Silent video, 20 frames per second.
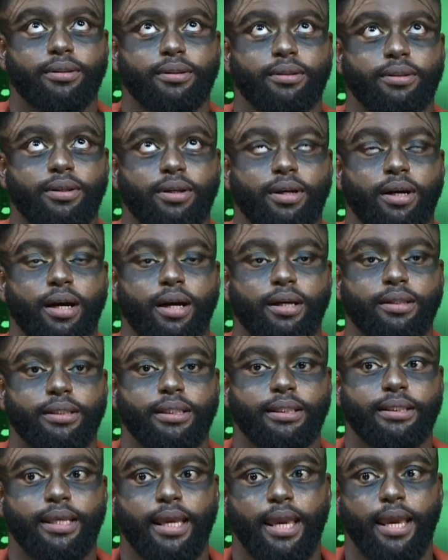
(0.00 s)
the game,
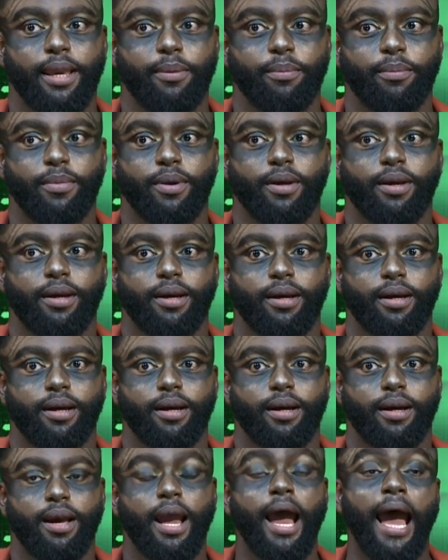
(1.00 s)
the game
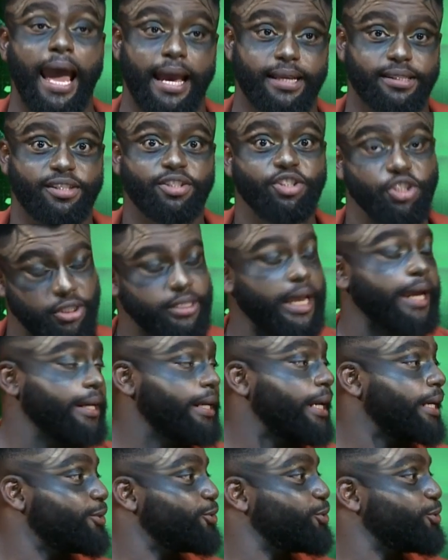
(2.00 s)
as Jidenna